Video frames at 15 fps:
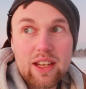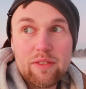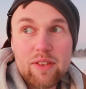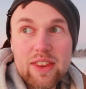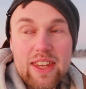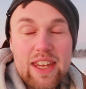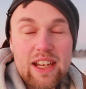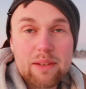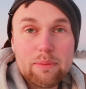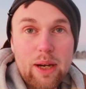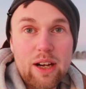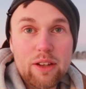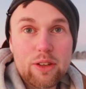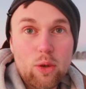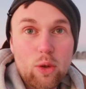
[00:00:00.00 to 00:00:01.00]
Can we think
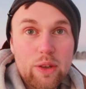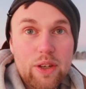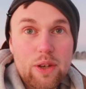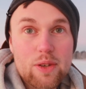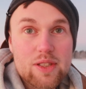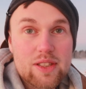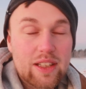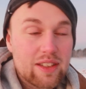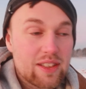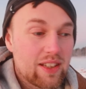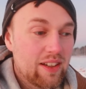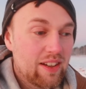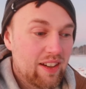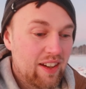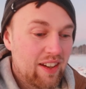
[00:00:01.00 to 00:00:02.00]
about all those that
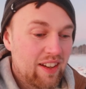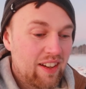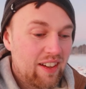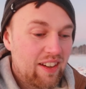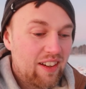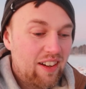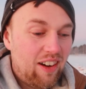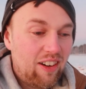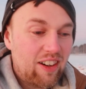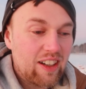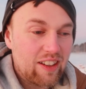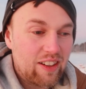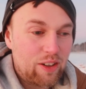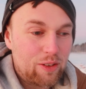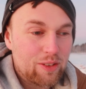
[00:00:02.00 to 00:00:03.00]
are
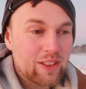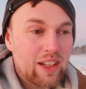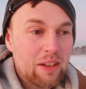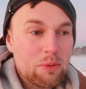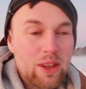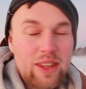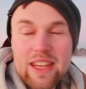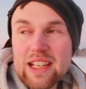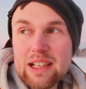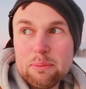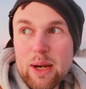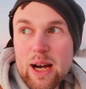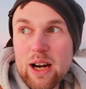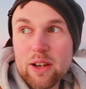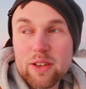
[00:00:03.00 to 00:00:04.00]
alone? Can we think
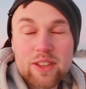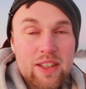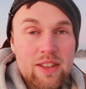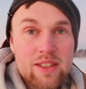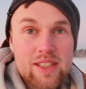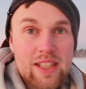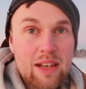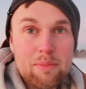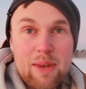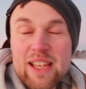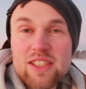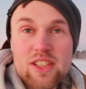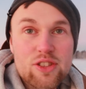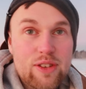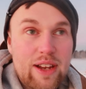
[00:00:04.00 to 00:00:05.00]
about and send a
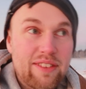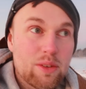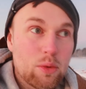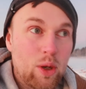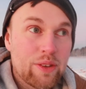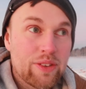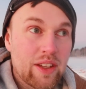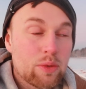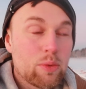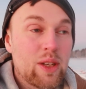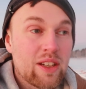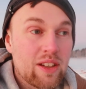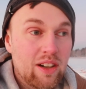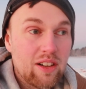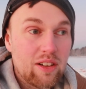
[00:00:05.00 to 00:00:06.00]
message to everyone that we
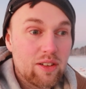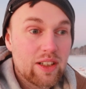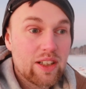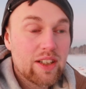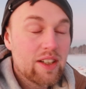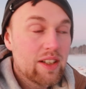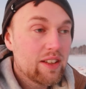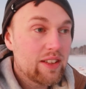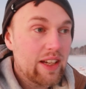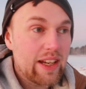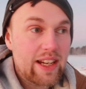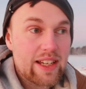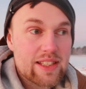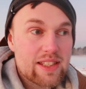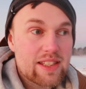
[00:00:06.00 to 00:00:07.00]
know that
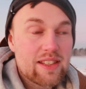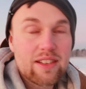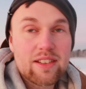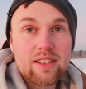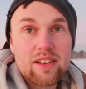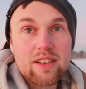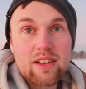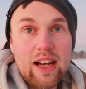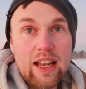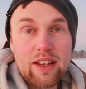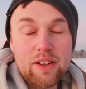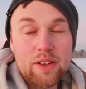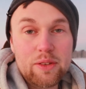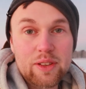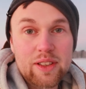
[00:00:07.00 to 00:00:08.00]
is
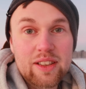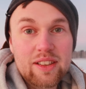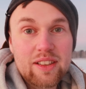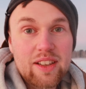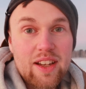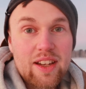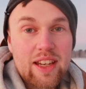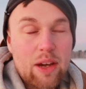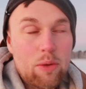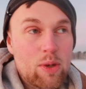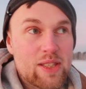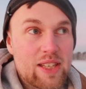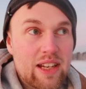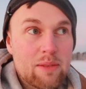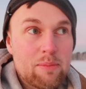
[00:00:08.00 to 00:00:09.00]
alone? Can we
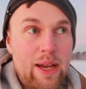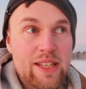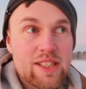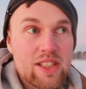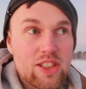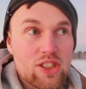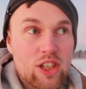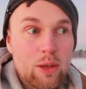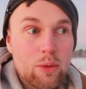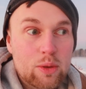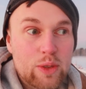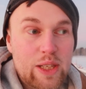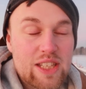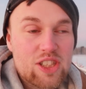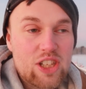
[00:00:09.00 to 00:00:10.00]
send a message? Can we
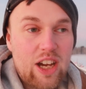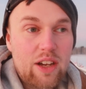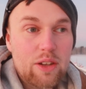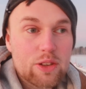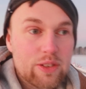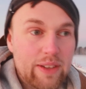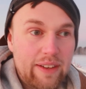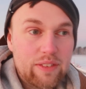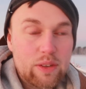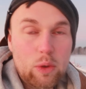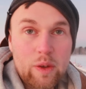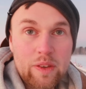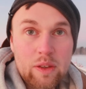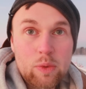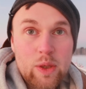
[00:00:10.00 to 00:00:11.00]
reach out to
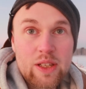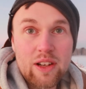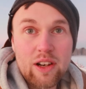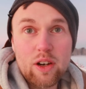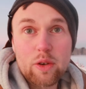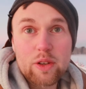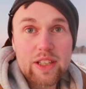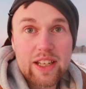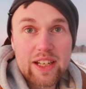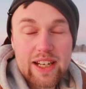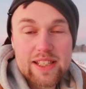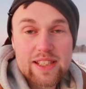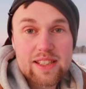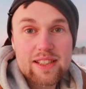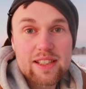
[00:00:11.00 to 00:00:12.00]
everyone that we know that
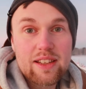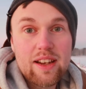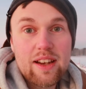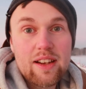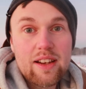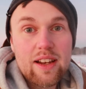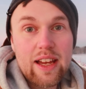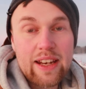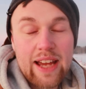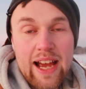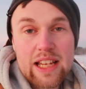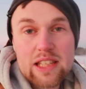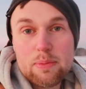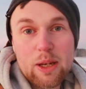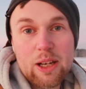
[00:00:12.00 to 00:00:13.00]
is and
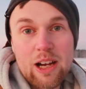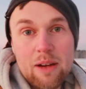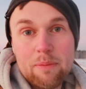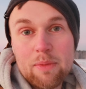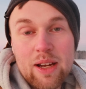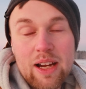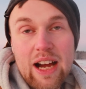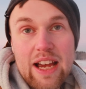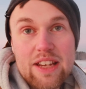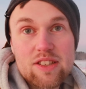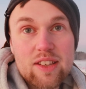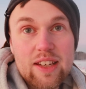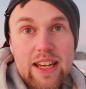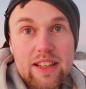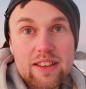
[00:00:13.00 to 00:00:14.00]
has become
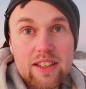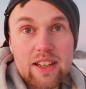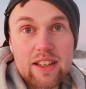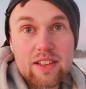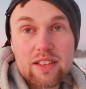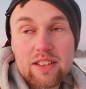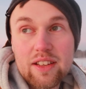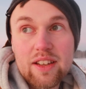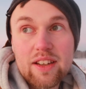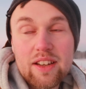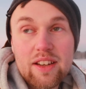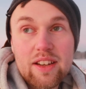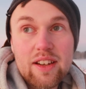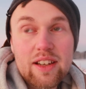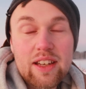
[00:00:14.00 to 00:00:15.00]
isolated?
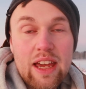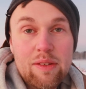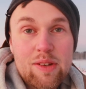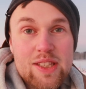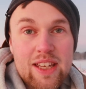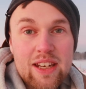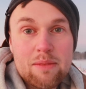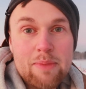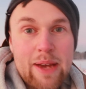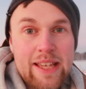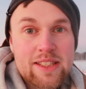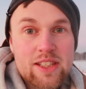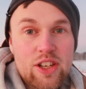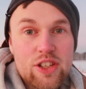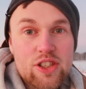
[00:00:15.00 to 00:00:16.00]
Can we send a
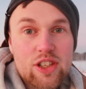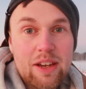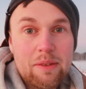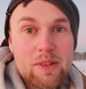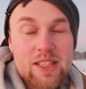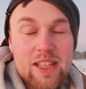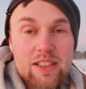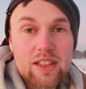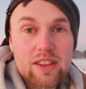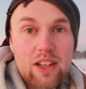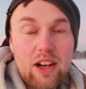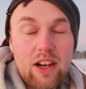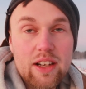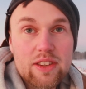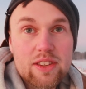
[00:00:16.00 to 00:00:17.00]
message? Can we send a
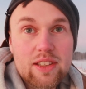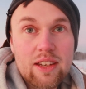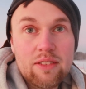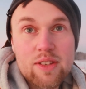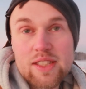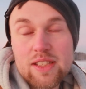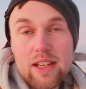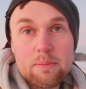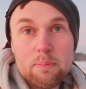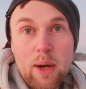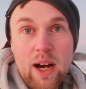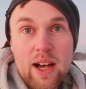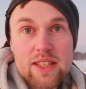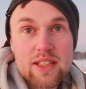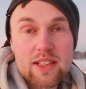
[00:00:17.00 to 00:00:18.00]
thought? Can we send
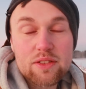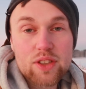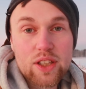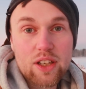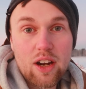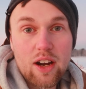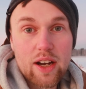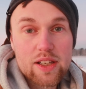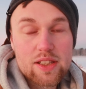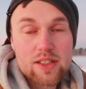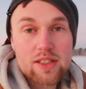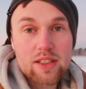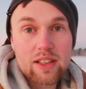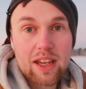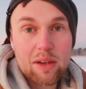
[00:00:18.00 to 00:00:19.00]
positive
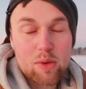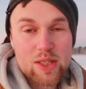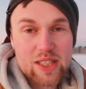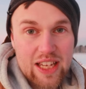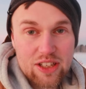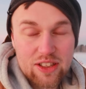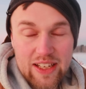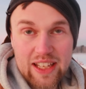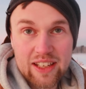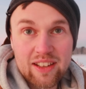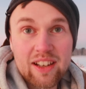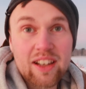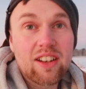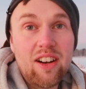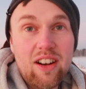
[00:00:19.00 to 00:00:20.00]
regards? Can we schedule in
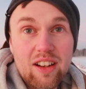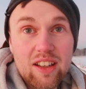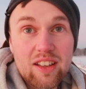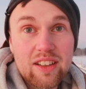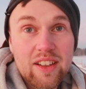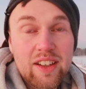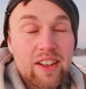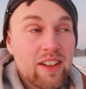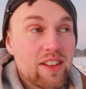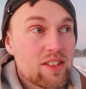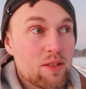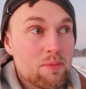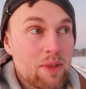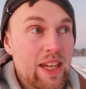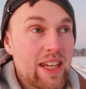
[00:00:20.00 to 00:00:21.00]
a call
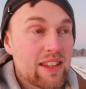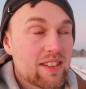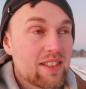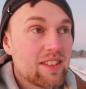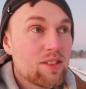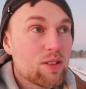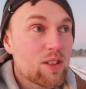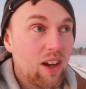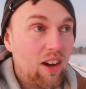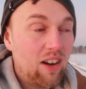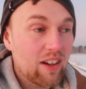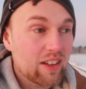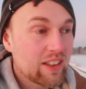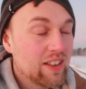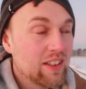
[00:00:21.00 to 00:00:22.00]
to meet, to
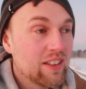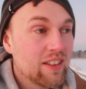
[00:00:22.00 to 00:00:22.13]
talk?